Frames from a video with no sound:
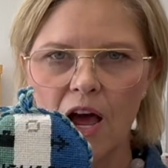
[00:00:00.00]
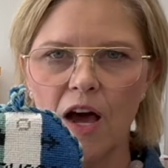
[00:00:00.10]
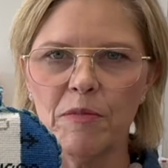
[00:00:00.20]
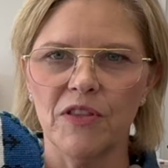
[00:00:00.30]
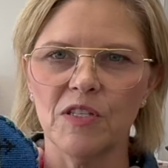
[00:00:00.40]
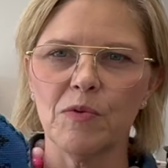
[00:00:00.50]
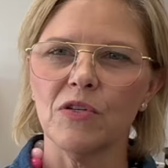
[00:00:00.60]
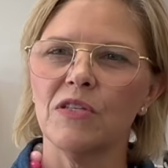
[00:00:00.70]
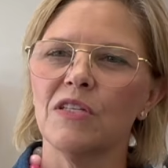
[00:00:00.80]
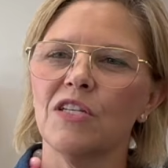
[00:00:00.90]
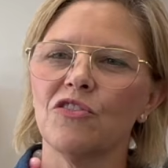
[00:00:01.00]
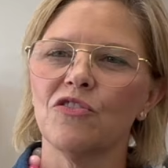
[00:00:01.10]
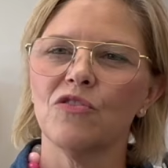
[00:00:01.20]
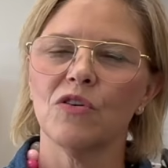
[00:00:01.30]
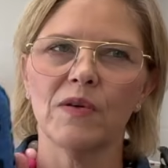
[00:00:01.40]
But this person
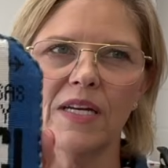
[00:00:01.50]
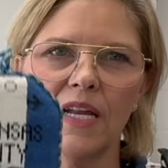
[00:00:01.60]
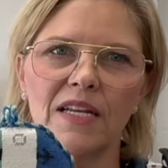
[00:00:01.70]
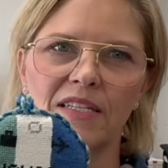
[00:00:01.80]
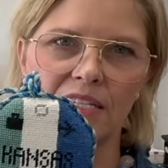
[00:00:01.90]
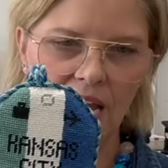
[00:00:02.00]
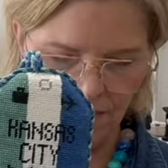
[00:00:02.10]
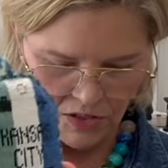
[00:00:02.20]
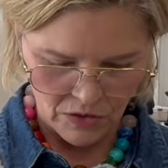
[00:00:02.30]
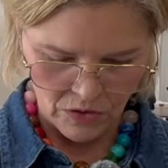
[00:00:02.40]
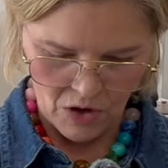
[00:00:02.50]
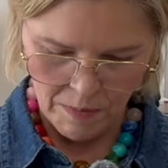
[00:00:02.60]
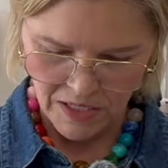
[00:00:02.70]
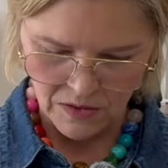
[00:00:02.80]
stitched through it and didn't have us do the grommet.